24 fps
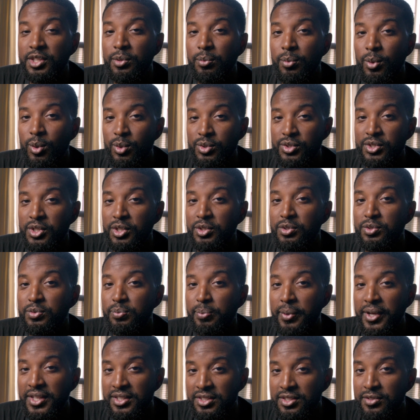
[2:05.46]
the most
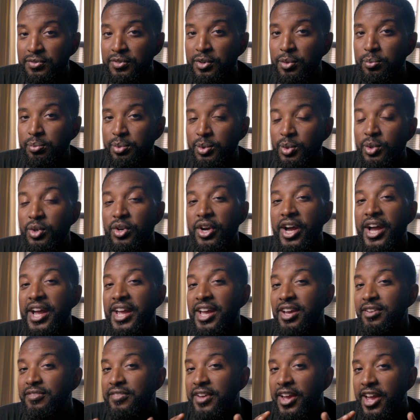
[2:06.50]
expensive computer I
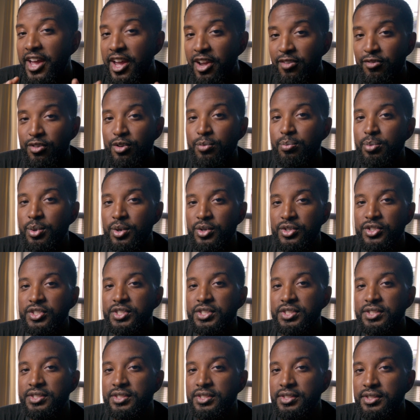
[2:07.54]
have ever
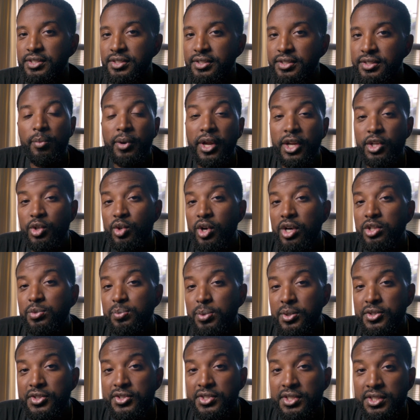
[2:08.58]
purchased. But I knew I was
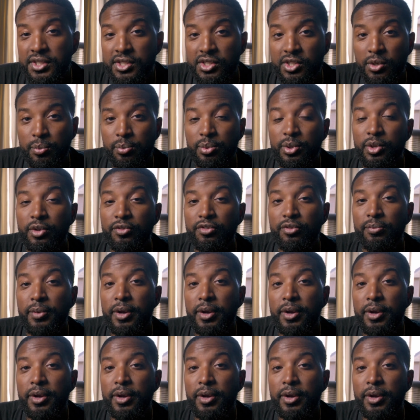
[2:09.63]
purchasing this computer for